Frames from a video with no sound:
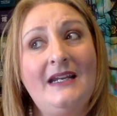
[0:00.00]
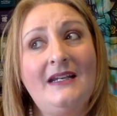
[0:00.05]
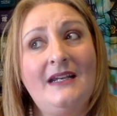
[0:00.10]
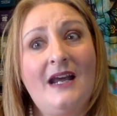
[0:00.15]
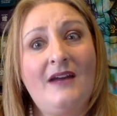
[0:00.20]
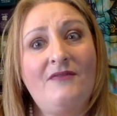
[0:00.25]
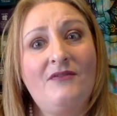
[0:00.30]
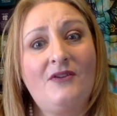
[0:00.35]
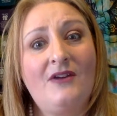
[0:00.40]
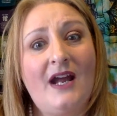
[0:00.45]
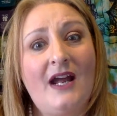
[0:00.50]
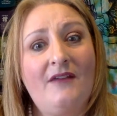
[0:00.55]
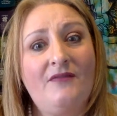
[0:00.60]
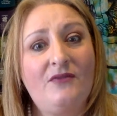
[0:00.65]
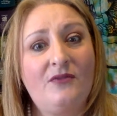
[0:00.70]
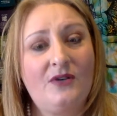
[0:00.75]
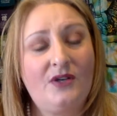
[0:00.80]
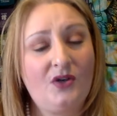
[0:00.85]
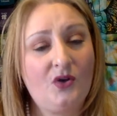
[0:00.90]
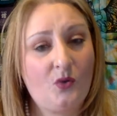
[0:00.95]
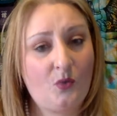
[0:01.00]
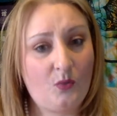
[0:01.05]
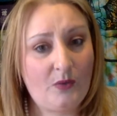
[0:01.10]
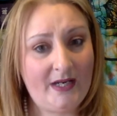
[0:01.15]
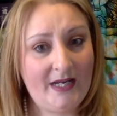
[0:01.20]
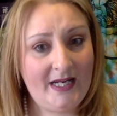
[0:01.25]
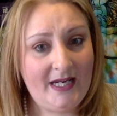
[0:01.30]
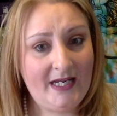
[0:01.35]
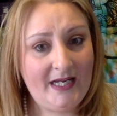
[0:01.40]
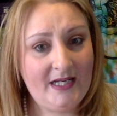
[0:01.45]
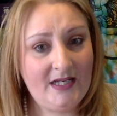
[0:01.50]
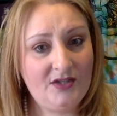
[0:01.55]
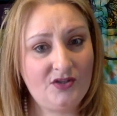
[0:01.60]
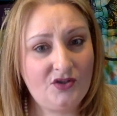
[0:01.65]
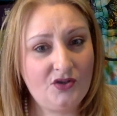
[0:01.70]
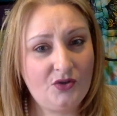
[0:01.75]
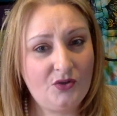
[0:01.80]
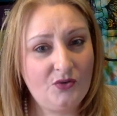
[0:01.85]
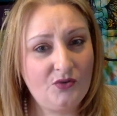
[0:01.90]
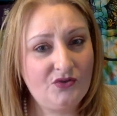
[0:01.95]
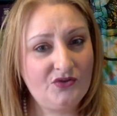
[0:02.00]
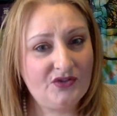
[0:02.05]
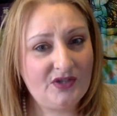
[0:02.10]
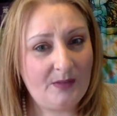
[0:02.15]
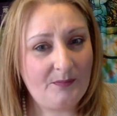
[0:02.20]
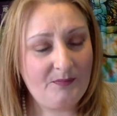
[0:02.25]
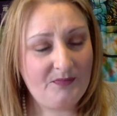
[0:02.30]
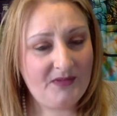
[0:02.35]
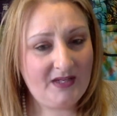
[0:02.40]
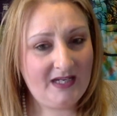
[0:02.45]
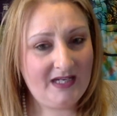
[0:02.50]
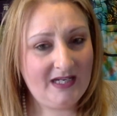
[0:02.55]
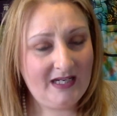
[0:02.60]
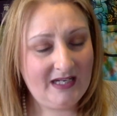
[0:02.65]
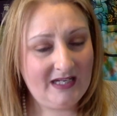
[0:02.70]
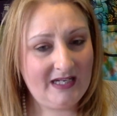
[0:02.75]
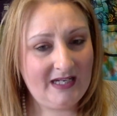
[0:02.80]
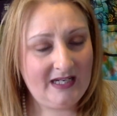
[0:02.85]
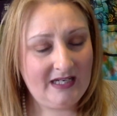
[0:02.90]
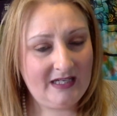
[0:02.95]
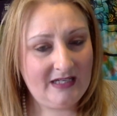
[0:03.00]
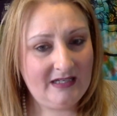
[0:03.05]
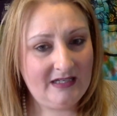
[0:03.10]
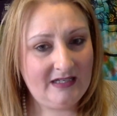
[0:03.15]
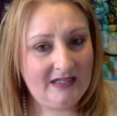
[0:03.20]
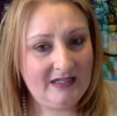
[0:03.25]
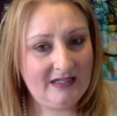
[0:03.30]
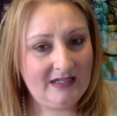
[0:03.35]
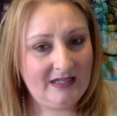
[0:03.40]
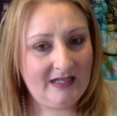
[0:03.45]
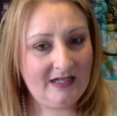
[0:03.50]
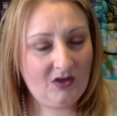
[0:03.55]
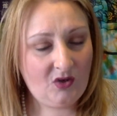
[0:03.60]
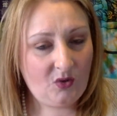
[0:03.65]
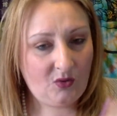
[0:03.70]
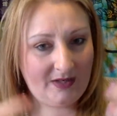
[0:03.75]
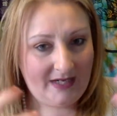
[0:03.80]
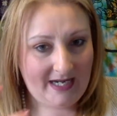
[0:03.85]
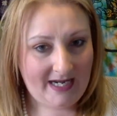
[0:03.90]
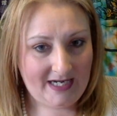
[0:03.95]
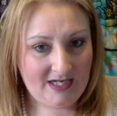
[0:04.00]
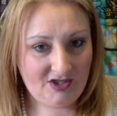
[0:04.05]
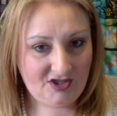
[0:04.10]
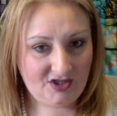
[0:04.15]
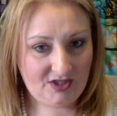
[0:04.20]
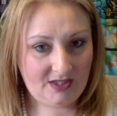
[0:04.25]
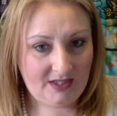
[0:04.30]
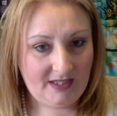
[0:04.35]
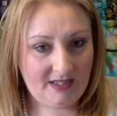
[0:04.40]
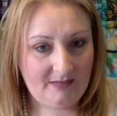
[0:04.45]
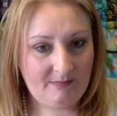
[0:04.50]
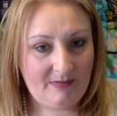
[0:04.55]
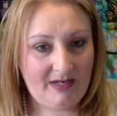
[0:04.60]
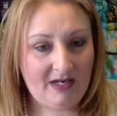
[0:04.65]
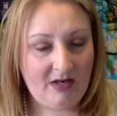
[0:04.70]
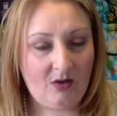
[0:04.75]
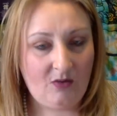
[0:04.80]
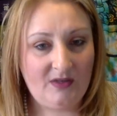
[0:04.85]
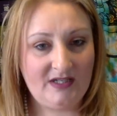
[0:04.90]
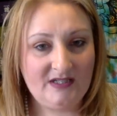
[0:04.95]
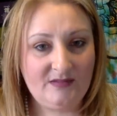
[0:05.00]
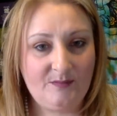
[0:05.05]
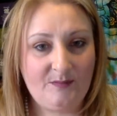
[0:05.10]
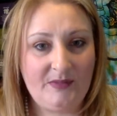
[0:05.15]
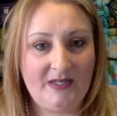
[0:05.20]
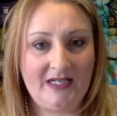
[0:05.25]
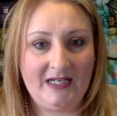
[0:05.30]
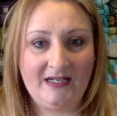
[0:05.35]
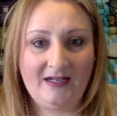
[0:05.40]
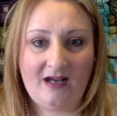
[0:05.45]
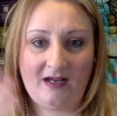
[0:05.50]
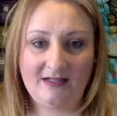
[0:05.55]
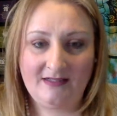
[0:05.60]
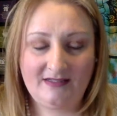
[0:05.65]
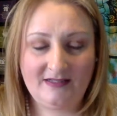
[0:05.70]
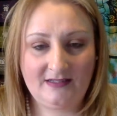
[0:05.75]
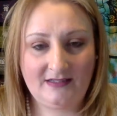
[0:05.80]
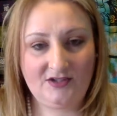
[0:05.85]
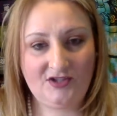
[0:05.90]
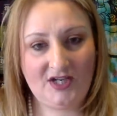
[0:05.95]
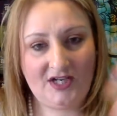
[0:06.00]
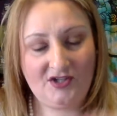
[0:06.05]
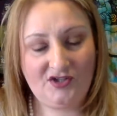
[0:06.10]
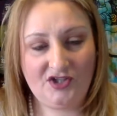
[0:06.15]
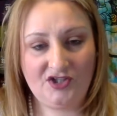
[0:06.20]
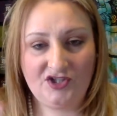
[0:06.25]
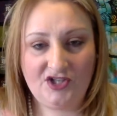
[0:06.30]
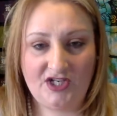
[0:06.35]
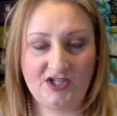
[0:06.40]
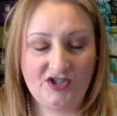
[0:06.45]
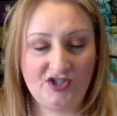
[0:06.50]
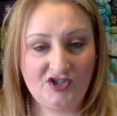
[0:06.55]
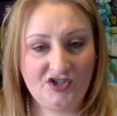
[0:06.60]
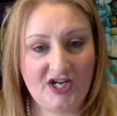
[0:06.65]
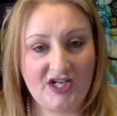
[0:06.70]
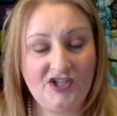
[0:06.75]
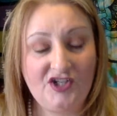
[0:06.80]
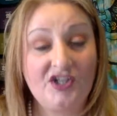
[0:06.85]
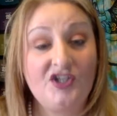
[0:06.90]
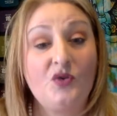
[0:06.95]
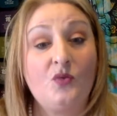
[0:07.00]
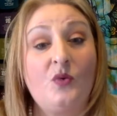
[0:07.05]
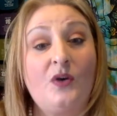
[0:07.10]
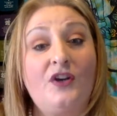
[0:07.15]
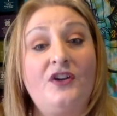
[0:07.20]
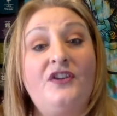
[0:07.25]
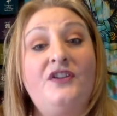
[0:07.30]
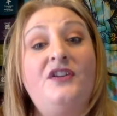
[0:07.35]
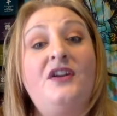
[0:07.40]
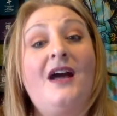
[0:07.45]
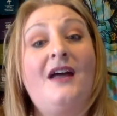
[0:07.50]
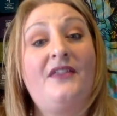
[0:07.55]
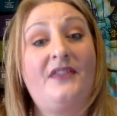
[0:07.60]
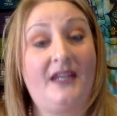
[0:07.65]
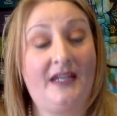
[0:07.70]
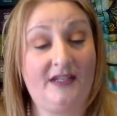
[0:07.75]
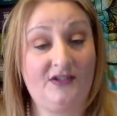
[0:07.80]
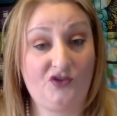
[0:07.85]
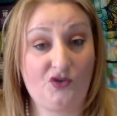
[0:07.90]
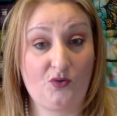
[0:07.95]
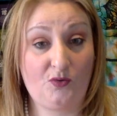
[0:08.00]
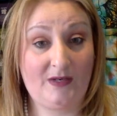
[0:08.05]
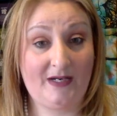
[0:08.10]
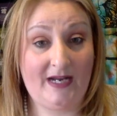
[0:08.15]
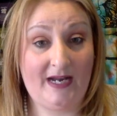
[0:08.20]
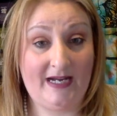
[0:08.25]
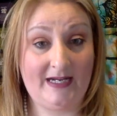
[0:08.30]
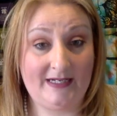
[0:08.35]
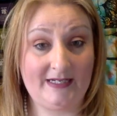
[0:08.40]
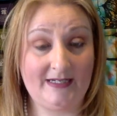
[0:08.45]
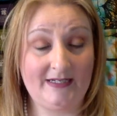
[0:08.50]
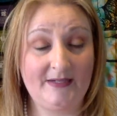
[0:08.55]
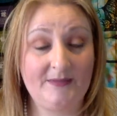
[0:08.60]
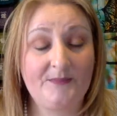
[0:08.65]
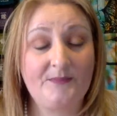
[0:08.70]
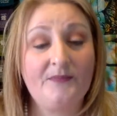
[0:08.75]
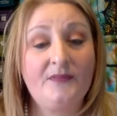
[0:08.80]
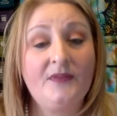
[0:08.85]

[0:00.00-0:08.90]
never ever agree to something in creation. It may always be constantly changing to where nothing is created.